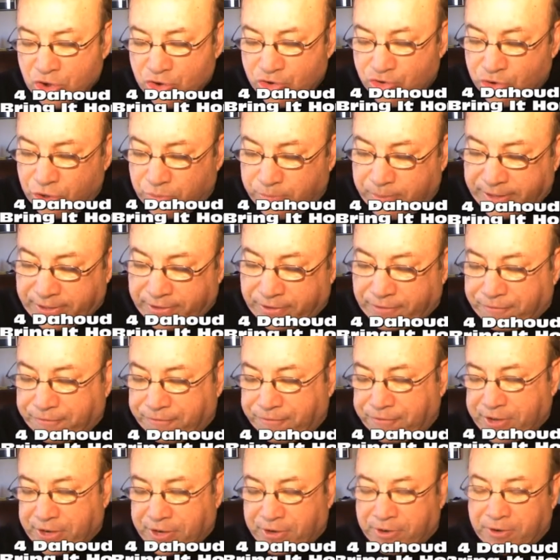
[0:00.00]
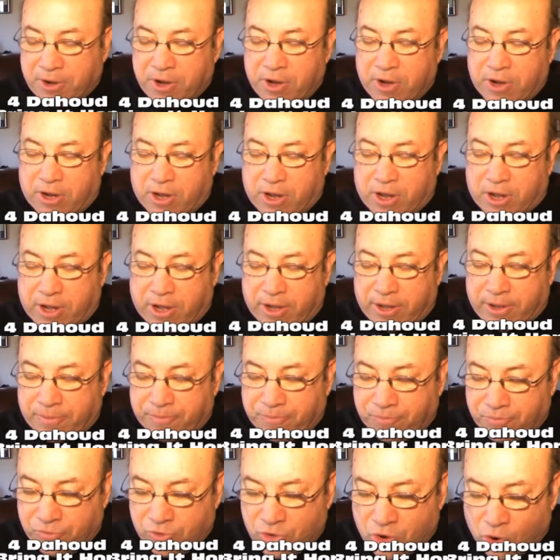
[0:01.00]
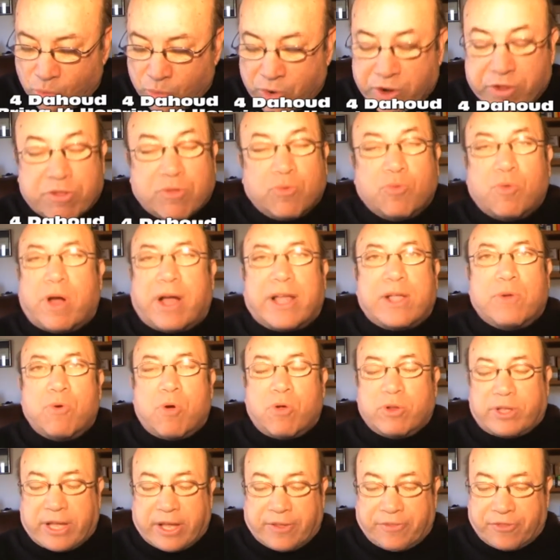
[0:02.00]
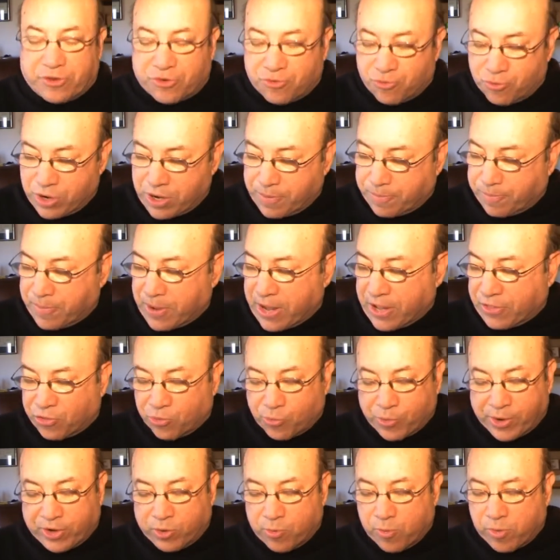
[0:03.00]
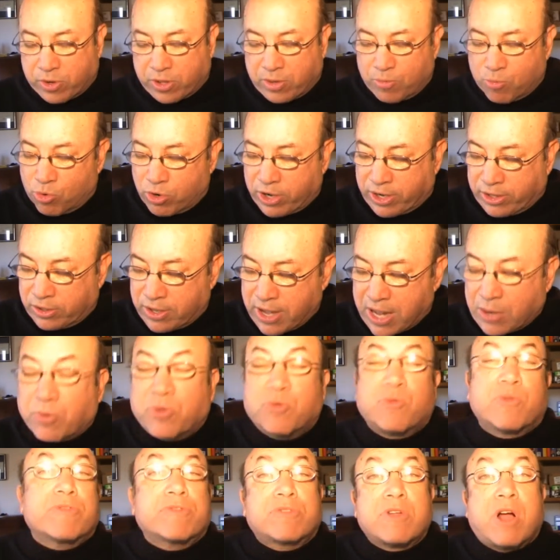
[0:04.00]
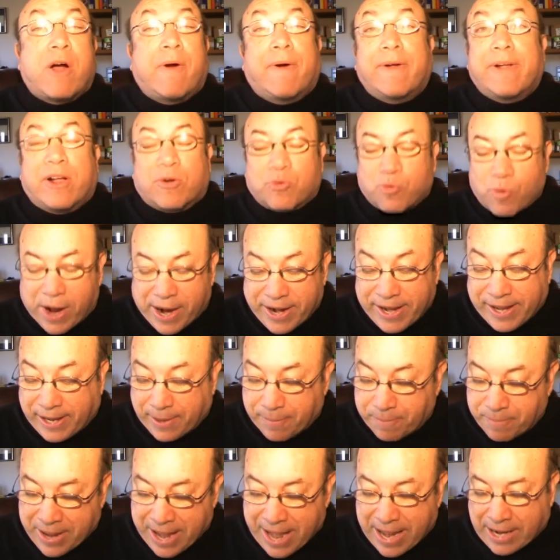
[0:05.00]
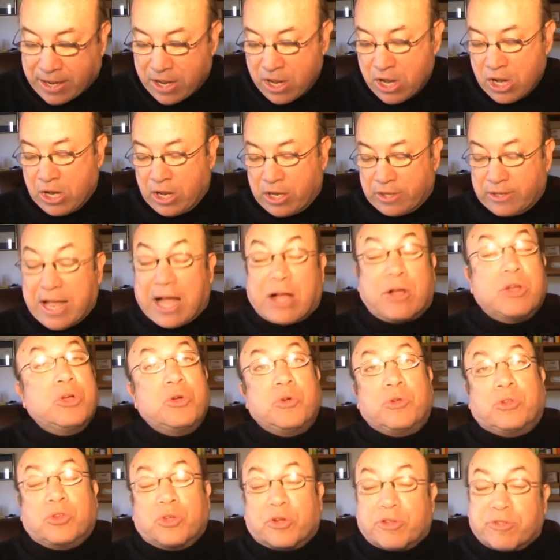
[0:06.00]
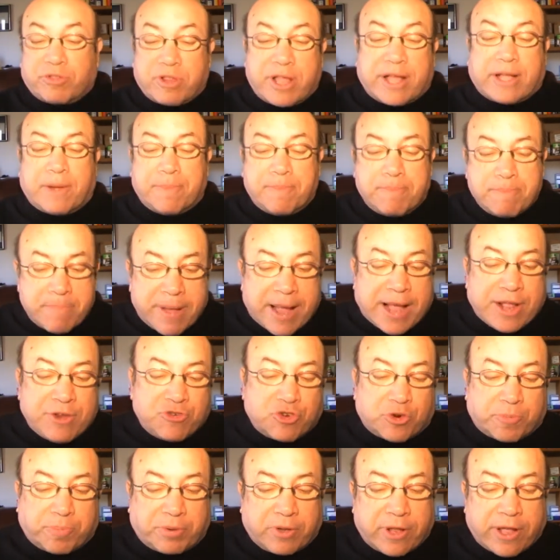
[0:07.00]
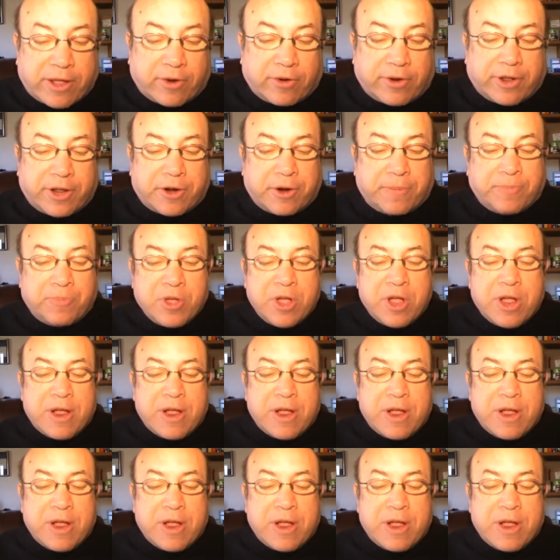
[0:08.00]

Should be a little fitter. No reason why he won't get the trip at 3-1 in the morning line with Rosario riding him back. Dahoud looks like a major player here.